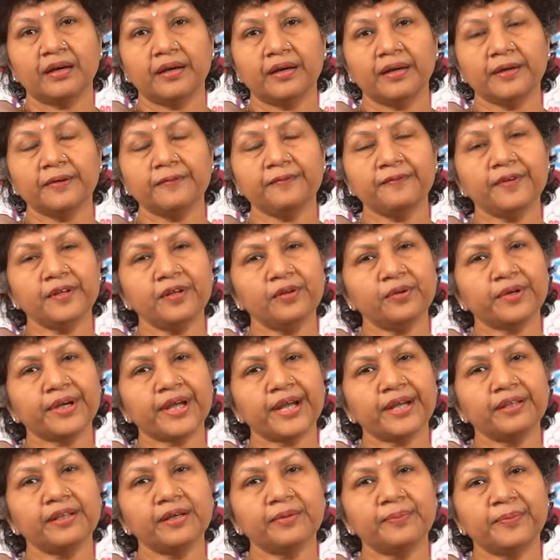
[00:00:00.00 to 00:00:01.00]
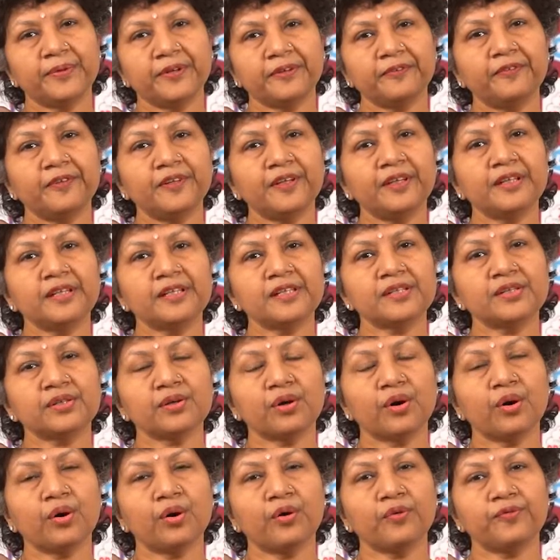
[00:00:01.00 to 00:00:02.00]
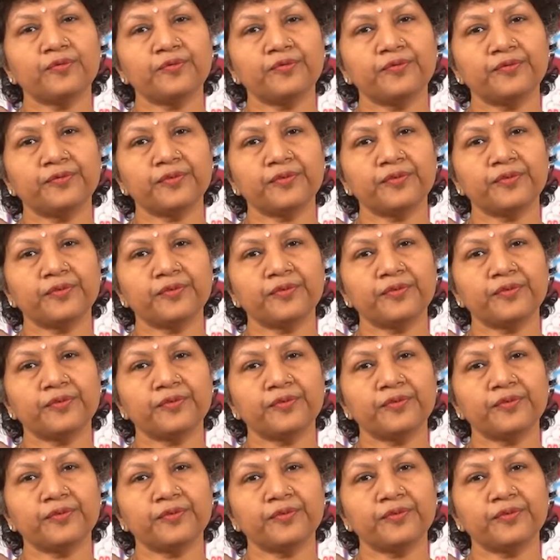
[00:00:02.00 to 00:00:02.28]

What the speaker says: If we look at the prevalence of